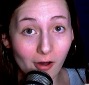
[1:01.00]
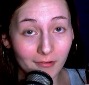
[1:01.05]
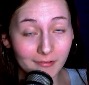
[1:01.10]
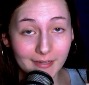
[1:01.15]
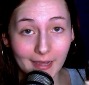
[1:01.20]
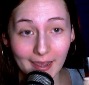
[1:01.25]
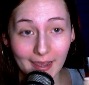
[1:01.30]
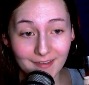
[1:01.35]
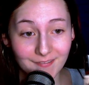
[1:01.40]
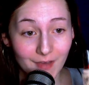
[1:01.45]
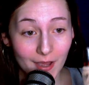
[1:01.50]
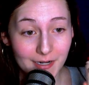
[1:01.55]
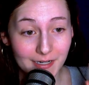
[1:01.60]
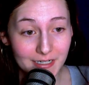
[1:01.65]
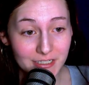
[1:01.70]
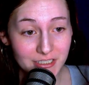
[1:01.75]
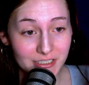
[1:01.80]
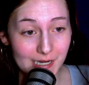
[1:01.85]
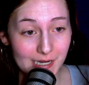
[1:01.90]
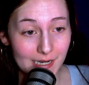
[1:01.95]
All Day
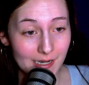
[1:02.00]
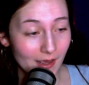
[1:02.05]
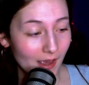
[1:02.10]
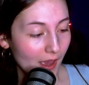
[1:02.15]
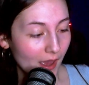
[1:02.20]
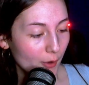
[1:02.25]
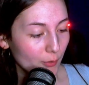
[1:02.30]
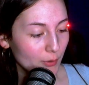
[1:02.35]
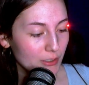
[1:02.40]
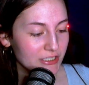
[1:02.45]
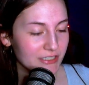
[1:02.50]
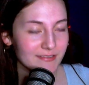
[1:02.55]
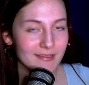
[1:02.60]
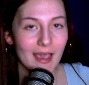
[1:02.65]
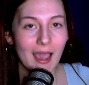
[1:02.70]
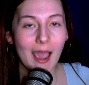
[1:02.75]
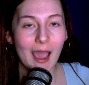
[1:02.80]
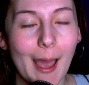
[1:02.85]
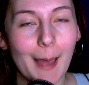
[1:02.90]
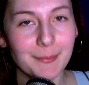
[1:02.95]
Foundation, which is
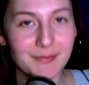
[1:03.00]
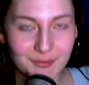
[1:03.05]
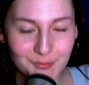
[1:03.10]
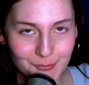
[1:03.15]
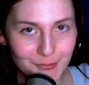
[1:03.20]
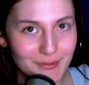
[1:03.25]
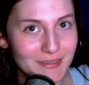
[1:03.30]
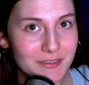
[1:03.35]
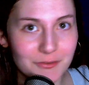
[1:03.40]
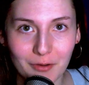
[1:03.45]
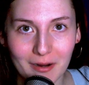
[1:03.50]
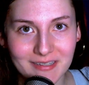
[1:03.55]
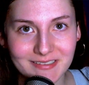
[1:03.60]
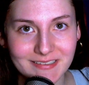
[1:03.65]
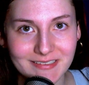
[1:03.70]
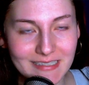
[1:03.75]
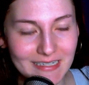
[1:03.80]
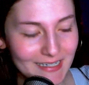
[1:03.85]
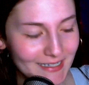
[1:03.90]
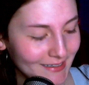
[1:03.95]
absolutely
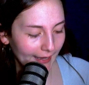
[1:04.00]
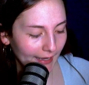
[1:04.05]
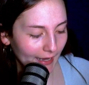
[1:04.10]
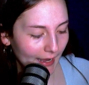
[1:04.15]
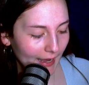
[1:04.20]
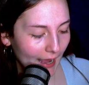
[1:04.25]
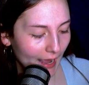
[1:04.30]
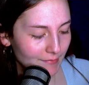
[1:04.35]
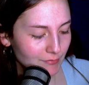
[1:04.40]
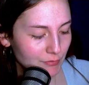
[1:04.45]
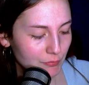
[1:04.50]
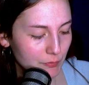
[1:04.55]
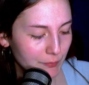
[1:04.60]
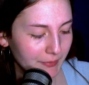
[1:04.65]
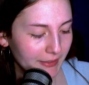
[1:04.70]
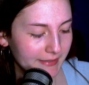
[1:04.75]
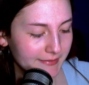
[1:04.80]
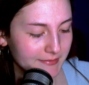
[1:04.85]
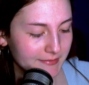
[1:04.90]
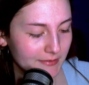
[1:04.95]
crusty. Okay, I haven't
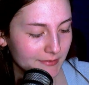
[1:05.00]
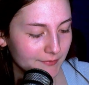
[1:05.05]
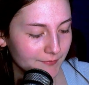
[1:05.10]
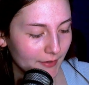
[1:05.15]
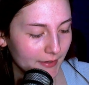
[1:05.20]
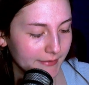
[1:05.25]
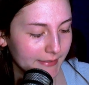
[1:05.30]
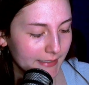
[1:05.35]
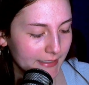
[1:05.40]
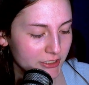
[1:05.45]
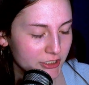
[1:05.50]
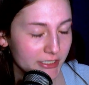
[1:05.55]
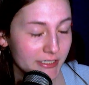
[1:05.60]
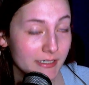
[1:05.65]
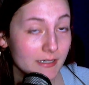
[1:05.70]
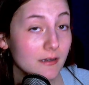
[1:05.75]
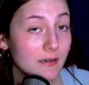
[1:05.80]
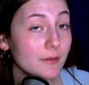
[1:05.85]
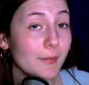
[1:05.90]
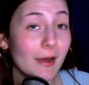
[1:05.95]
replaced this
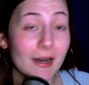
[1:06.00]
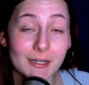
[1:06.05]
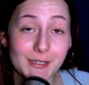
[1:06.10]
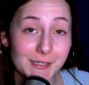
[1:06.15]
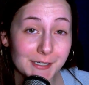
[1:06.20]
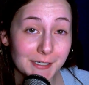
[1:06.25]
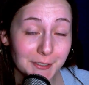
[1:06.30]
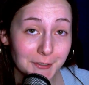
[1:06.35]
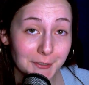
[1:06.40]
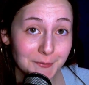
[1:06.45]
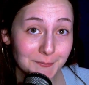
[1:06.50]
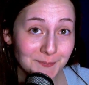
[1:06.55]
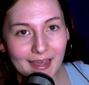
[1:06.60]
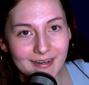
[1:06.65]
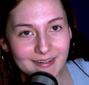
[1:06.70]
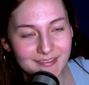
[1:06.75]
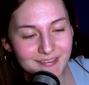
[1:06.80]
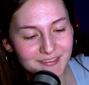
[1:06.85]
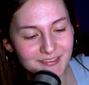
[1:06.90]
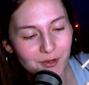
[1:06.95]
foundation in about a year
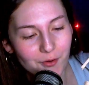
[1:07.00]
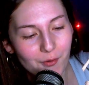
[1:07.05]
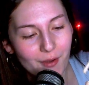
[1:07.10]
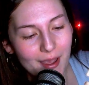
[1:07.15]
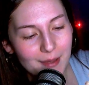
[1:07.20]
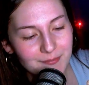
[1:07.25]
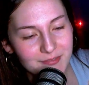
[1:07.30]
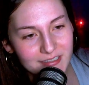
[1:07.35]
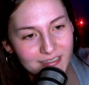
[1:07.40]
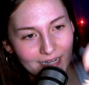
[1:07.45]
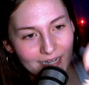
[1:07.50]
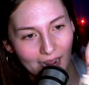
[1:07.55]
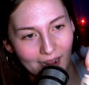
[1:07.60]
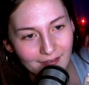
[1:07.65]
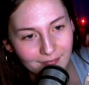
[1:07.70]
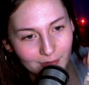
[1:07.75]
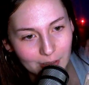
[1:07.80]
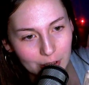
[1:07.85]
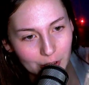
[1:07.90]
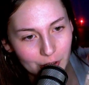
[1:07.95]
and it's so empty.
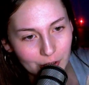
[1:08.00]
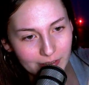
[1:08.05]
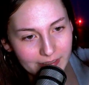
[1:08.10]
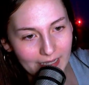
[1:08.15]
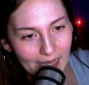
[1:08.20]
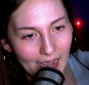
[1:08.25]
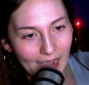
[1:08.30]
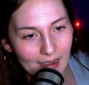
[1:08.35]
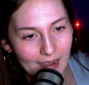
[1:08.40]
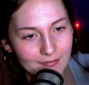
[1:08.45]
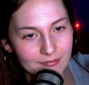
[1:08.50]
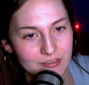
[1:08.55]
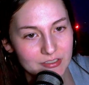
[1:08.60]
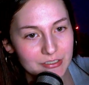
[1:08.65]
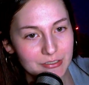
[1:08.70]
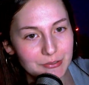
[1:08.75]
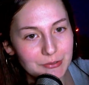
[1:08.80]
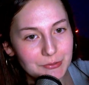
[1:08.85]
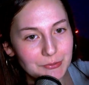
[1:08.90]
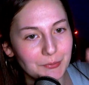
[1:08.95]
I literally have
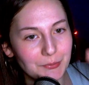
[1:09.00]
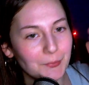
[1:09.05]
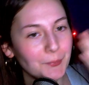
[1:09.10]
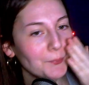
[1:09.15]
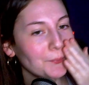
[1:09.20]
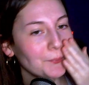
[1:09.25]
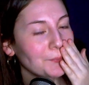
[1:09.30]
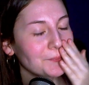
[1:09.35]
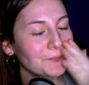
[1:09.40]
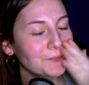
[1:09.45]
to